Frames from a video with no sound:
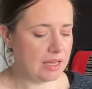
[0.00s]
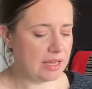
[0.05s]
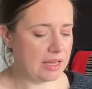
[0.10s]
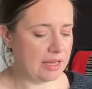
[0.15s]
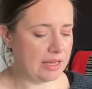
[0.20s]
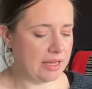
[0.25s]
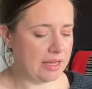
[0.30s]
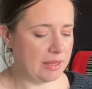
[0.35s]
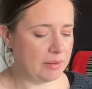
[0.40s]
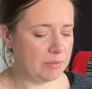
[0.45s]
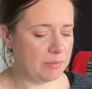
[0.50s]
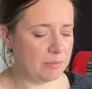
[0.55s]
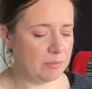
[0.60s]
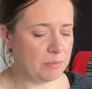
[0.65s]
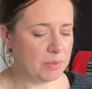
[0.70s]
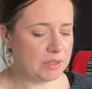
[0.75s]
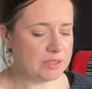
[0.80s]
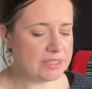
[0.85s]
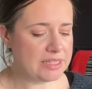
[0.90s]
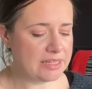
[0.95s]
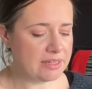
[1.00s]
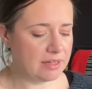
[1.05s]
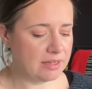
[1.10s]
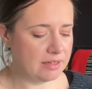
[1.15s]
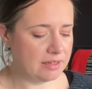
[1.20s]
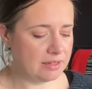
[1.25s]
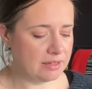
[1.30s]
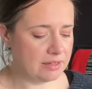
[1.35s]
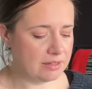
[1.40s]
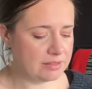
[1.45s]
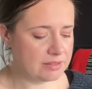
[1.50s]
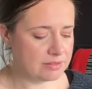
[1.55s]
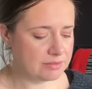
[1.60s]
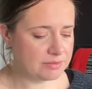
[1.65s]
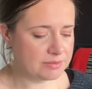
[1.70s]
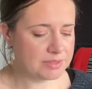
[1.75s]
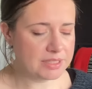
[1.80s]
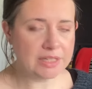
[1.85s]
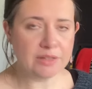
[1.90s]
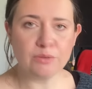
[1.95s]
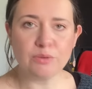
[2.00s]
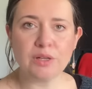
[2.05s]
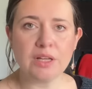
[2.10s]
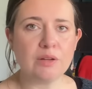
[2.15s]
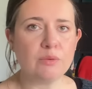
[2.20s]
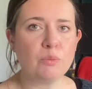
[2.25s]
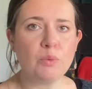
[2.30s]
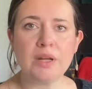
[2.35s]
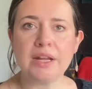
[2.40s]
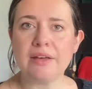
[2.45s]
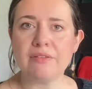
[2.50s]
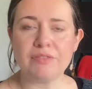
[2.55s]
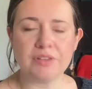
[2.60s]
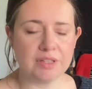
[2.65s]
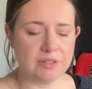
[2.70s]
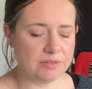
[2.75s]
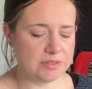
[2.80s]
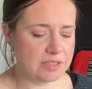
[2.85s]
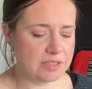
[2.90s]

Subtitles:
multicoloured, single coloured, whatever.